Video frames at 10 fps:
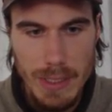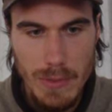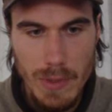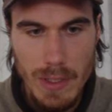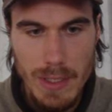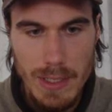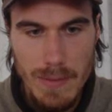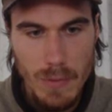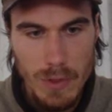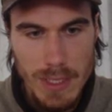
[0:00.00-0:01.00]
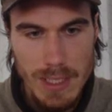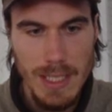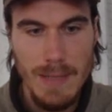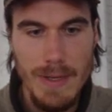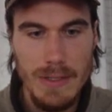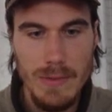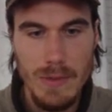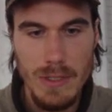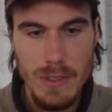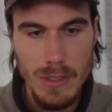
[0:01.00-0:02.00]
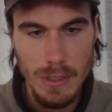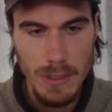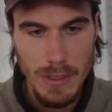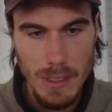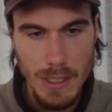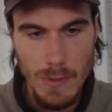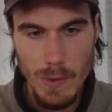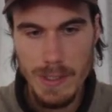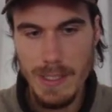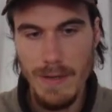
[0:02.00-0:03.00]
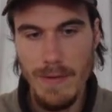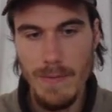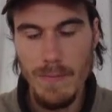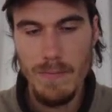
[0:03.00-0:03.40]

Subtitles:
So we're going into more detail about it, which is good. I want to see it.